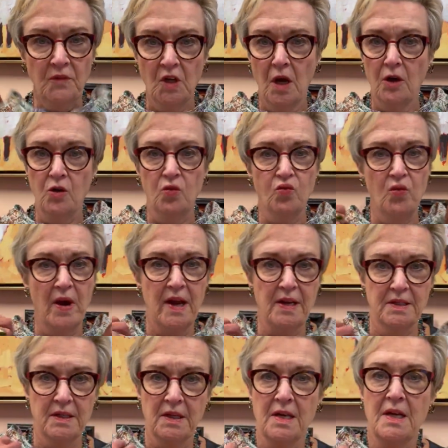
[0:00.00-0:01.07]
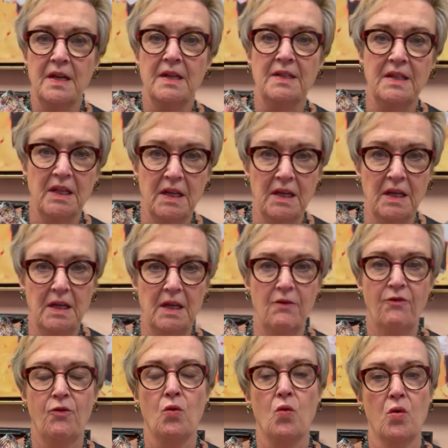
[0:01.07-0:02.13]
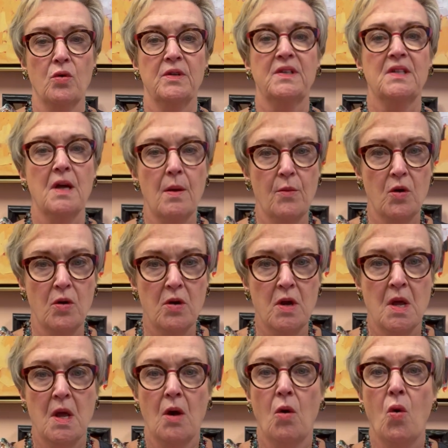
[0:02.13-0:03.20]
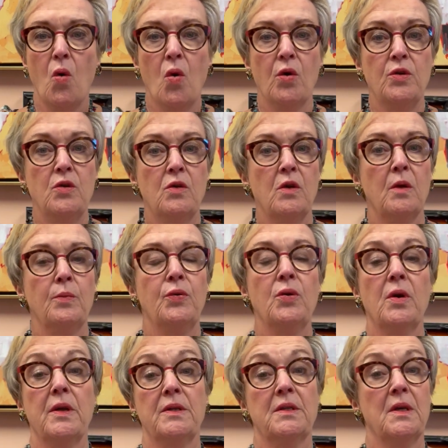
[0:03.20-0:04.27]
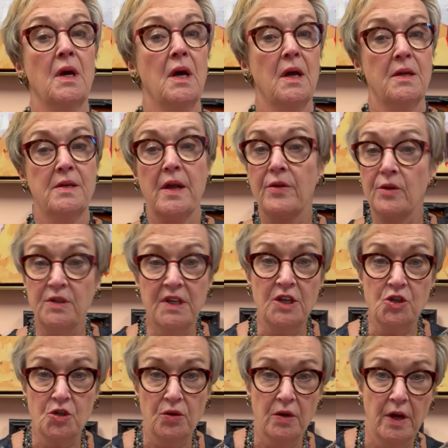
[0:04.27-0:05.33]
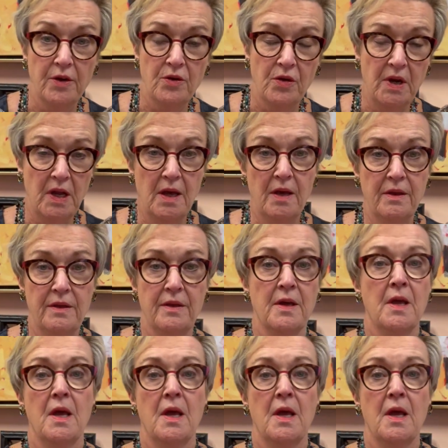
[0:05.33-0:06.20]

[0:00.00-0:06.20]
A great tee for summer, or you could put another t-shirt underneath